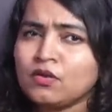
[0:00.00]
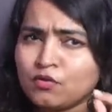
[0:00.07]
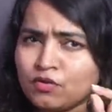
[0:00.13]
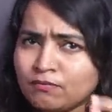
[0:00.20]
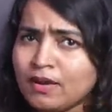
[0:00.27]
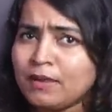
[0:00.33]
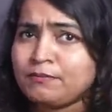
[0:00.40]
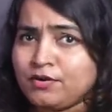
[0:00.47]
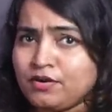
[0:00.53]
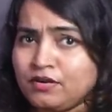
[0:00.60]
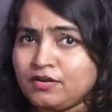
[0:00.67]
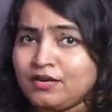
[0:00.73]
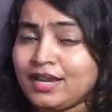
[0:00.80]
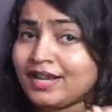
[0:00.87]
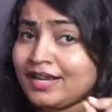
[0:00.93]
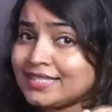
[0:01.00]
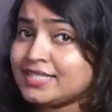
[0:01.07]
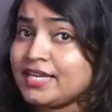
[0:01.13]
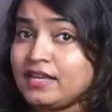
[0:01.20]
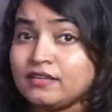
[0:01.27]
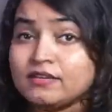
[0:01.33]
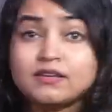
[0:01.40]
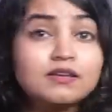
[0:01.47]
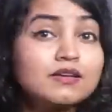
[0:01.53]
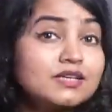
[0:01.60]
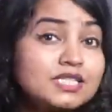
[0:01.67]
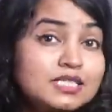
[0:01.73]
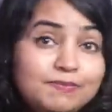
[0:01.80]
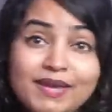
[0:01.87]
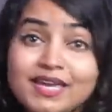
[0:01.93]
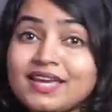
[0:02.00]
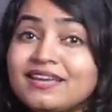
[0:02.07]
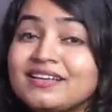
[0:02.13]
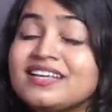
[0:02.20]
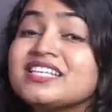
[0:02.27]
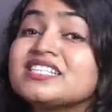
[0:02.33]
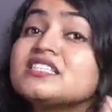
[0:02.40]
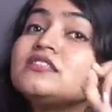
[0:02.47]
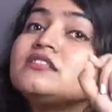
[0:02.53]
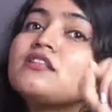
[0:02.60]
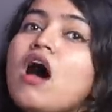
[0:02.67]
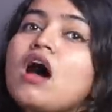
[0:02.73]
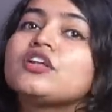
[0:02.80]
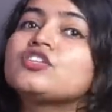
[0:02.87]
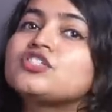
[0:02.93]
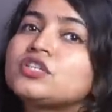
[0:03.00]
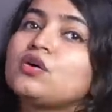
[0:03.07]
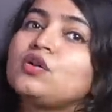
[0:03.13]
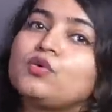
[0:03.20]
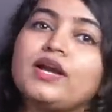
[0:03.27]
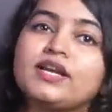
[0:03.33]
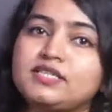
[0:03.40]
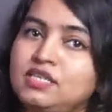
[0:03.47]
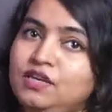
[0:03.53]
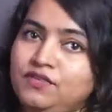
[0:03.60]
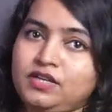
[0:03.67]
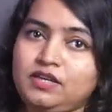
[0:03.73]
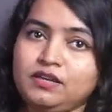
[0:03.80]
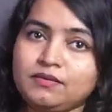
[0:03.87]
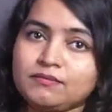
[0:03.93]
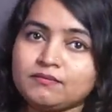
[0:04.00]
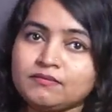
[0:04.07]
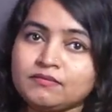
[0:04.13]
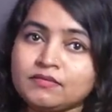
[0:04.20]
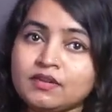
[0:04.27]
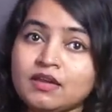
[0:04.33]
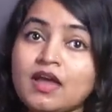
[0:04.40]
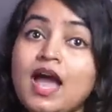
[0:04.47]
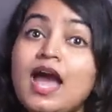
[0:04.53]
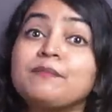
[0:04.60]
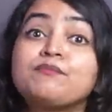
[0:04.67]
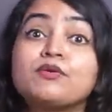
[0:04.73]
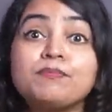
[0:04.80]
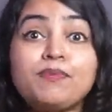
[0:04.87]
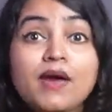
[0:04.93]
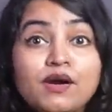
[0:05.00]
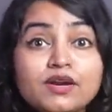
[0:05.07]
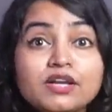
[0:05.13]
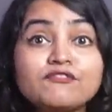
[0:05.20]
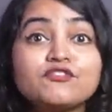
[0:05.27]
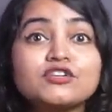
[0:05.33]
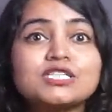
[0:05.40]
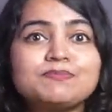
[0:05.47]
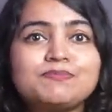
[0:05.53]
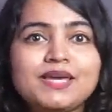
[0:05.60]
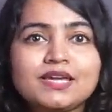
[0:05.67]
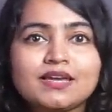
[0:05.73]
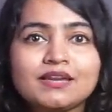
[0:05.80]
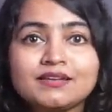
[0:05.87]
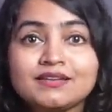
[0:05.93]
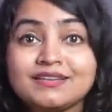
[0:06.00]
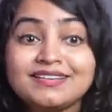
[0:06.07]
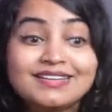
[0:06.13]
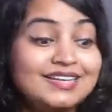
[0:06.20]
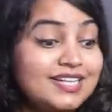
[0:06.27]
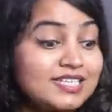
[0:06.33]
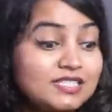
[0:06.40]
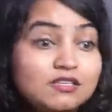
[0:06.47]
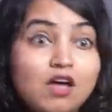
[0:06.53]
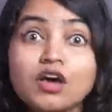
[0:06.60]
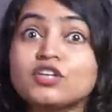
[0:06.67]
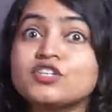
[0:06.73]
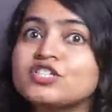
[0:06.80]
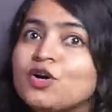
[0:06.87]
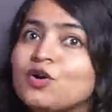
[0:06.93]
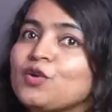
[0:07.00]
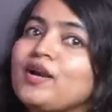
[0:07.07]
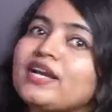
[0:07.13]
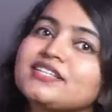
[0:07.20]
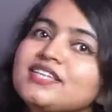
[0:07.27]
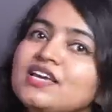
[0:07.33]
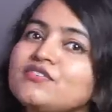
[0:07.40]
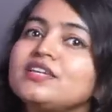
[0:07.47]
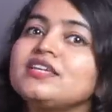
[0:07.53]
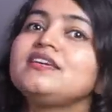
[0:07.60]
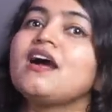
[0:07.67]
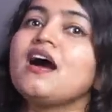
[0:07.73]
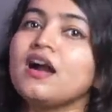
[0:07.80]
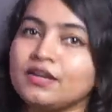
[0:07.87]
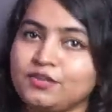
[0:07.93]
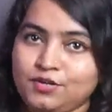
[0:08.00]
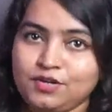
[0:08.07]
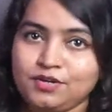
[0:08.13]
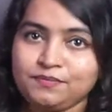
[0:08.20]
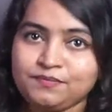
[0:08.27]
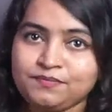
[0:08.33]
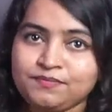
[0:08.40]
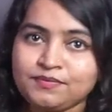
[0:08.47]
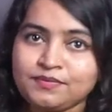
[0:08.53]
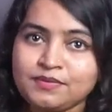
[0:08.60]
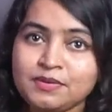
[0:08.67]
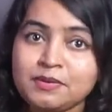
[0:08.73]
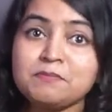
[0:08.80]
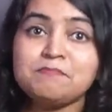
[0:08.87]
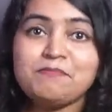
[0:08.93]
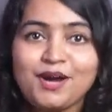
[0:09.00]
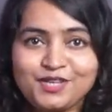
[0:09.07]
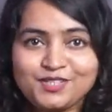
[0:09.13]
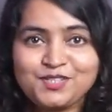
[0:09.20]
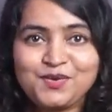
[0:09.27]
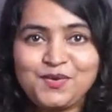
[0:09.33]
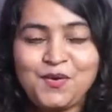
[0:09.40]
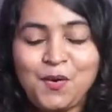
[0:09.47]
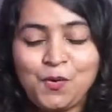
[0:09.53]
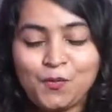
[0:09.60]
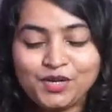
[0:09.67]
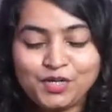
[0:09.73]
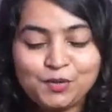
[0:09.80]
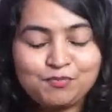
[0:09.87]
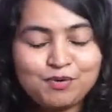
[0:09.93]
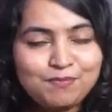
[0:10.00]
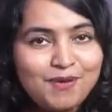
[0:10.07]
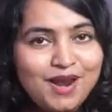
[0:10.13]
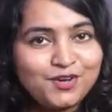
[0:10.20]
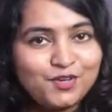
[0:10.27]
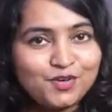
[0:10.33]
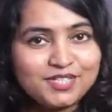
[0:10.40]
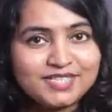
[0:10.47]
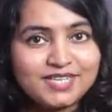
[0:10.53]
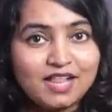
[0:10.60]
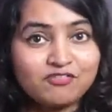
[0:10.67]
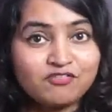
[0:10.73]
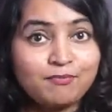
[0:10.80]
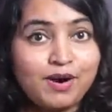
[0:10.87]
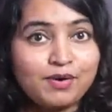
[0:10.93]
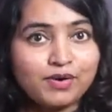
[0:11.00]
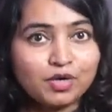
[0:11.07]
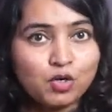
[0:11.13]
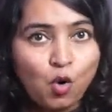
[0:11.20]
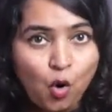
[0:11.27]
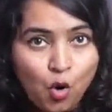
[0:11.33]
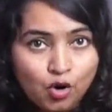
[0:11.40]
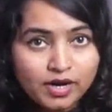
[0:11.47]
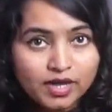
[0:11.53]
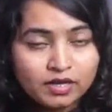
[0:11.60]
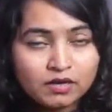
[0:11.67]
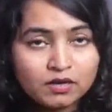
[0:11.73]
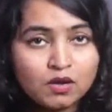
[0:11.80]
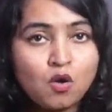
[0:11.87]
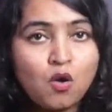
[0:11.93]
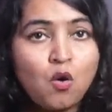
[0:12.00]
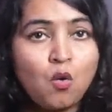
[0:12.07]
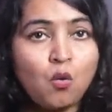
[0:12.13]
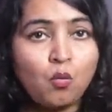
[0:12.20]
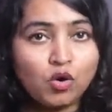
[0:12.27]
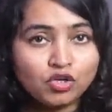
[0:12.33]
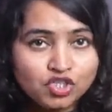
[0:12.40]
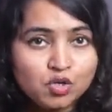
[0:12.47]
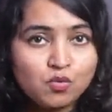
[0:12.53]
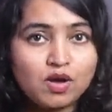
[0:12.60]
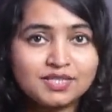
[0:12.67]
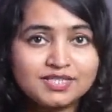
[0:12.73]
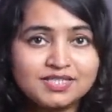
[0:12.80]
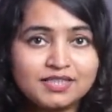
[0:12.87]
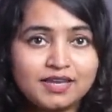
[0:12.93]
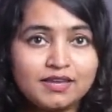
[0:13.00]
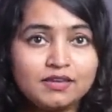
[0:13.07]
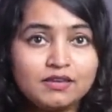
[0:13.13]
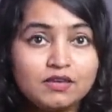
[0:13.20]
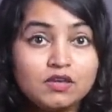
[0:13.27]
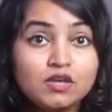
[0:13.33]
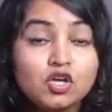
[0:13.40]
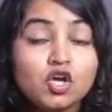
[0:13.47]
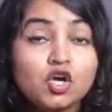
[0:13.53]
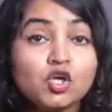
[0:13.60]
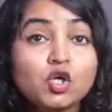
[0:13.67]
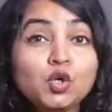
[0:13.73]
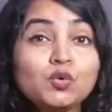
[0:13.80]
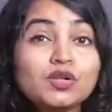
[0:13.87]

Remember, like I said, speaking is not a solo activity. And preparing for speaking is not a solo activity either. But when you prepare yourself by recording what you want to say, you